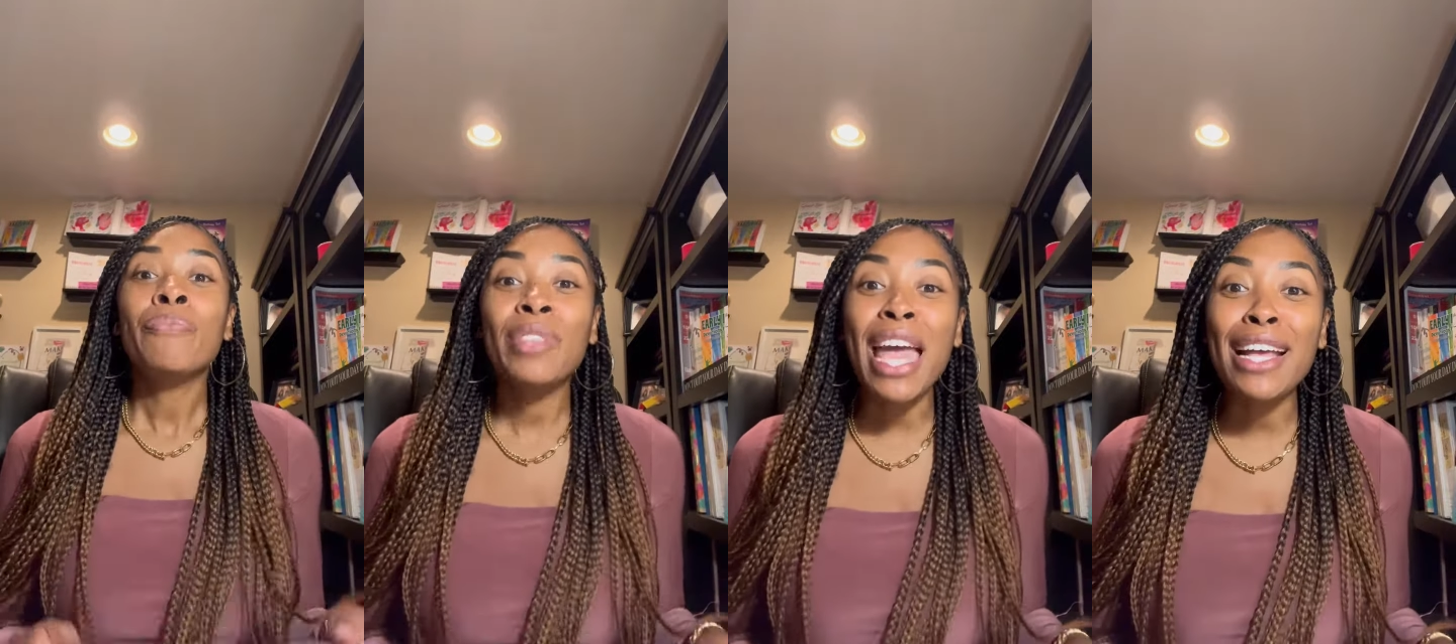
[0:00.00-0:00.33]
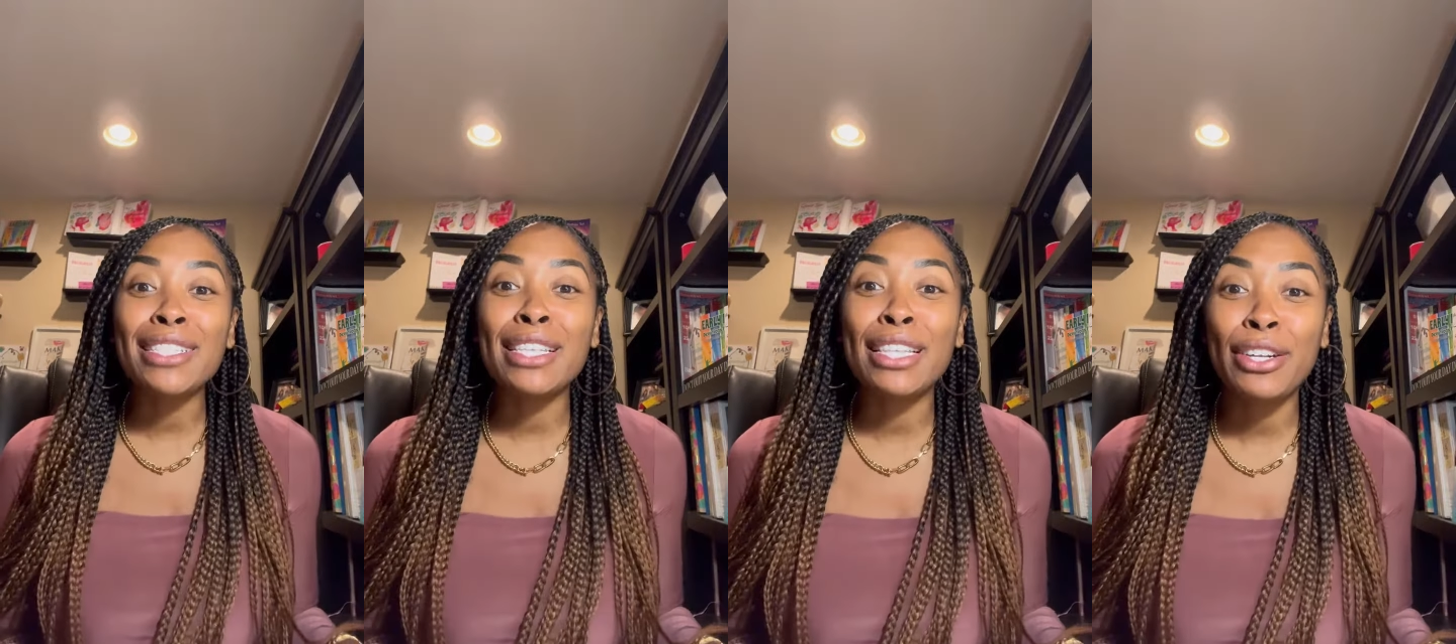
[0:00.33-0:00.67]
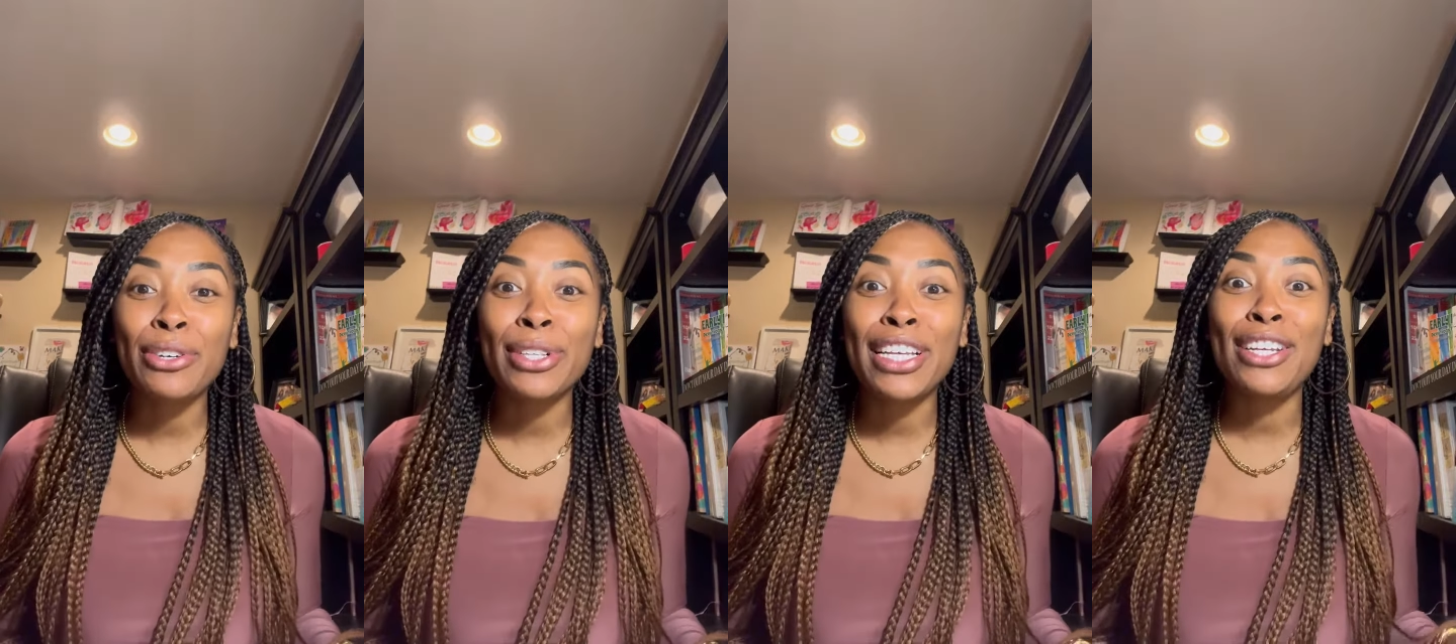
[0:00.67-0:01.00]
that has
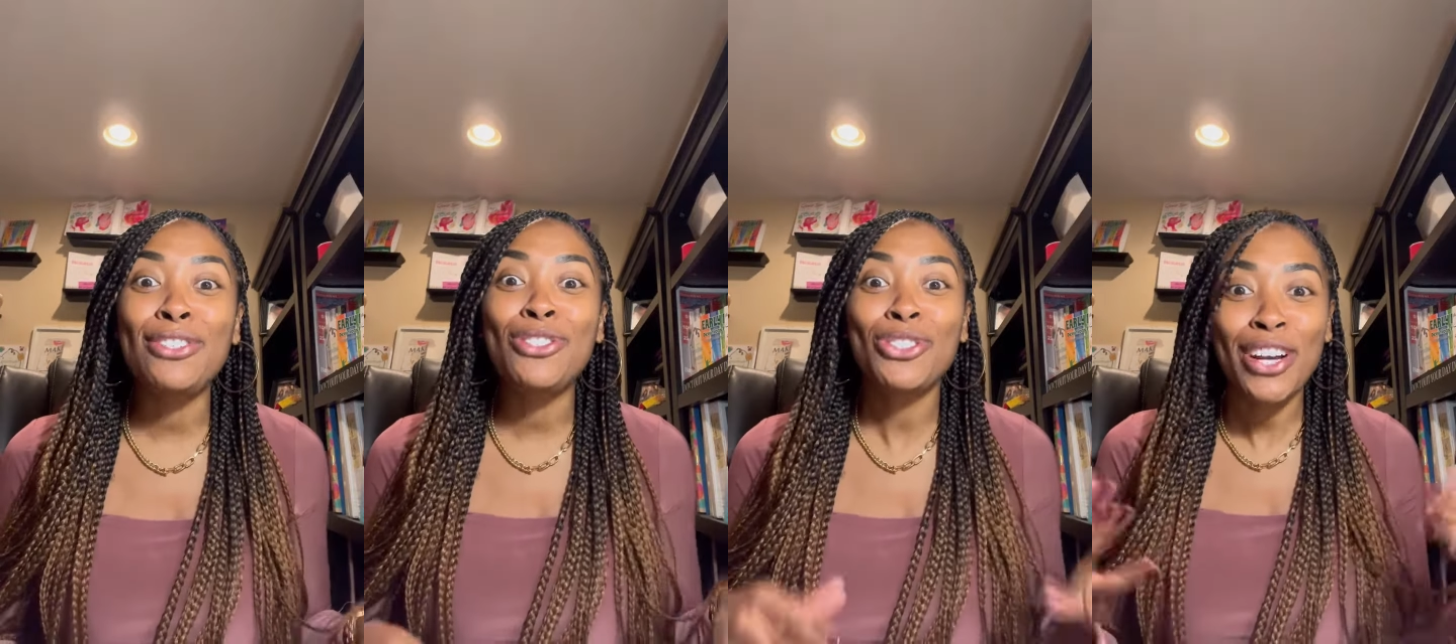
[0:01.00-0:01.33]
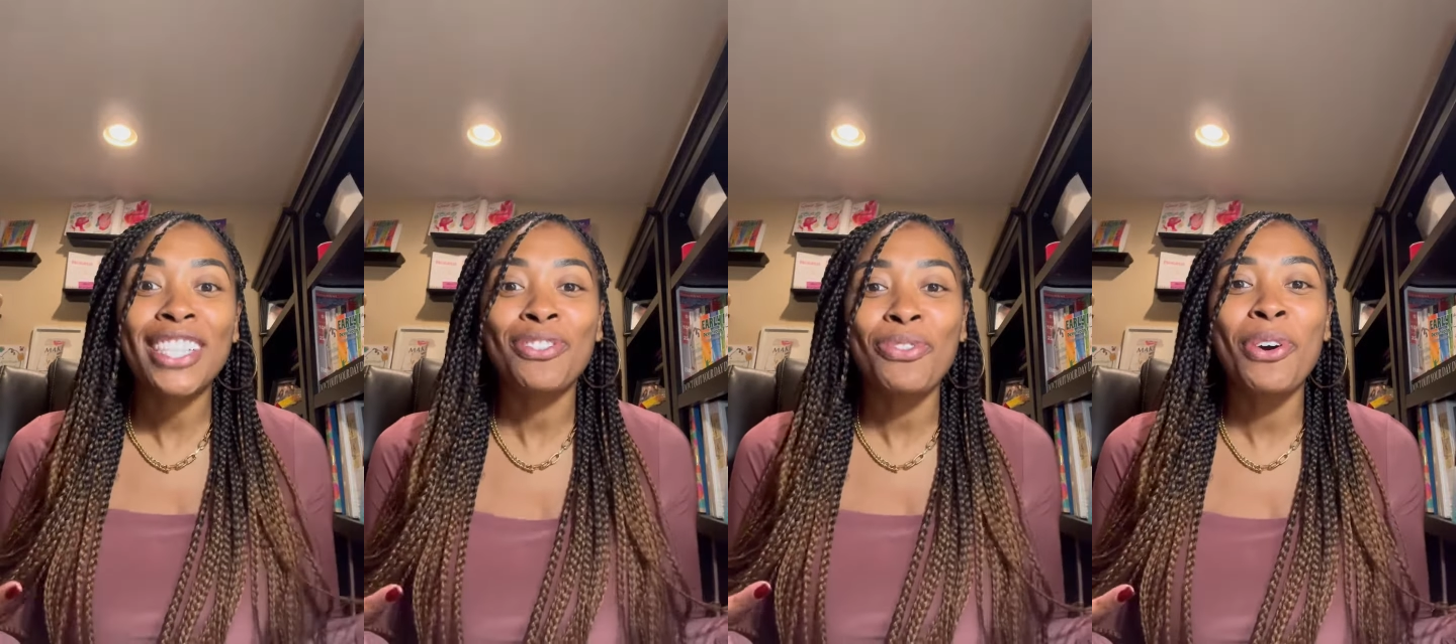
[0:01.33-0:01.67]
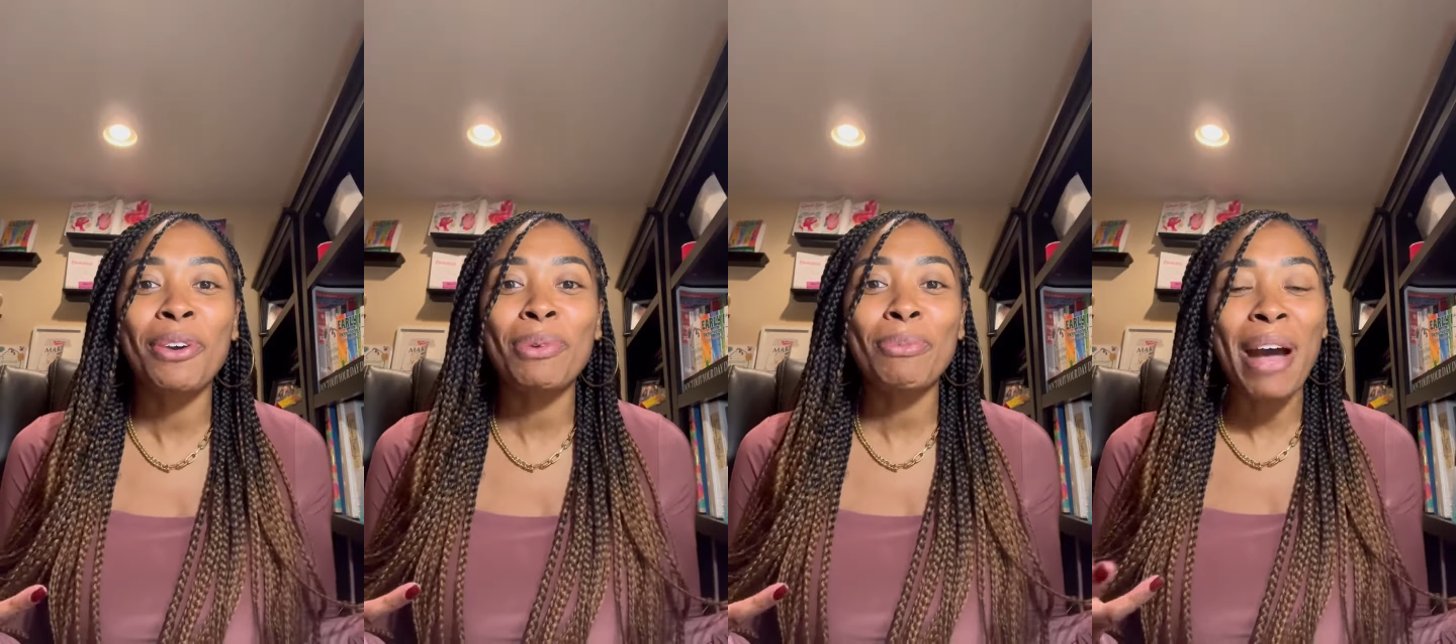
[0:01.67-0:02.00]
literally
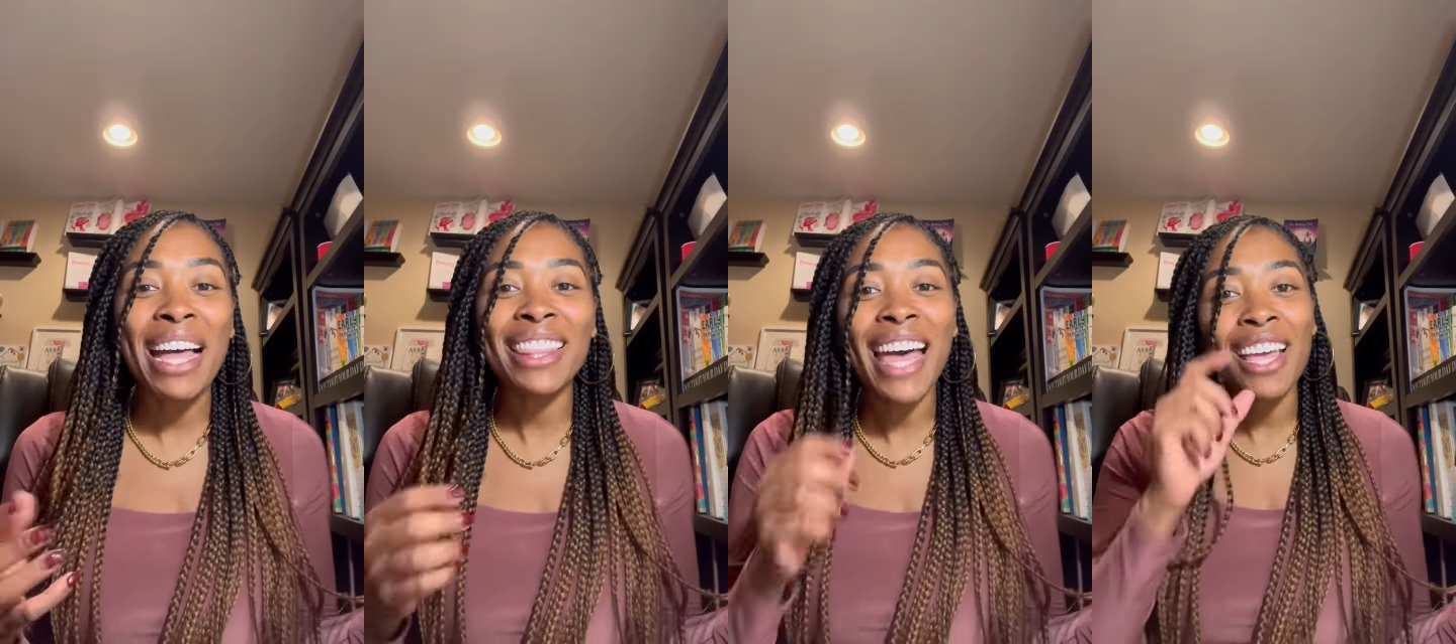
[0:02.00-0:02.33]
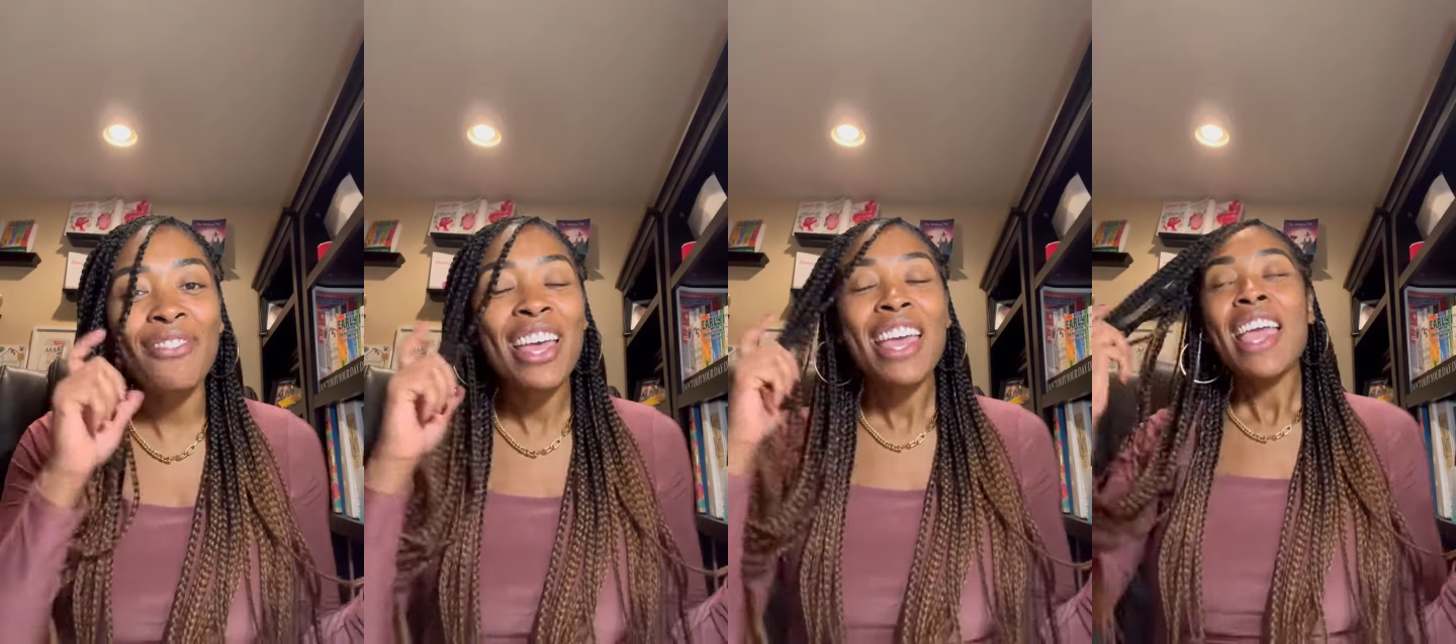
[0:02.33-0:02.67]
transformed my life.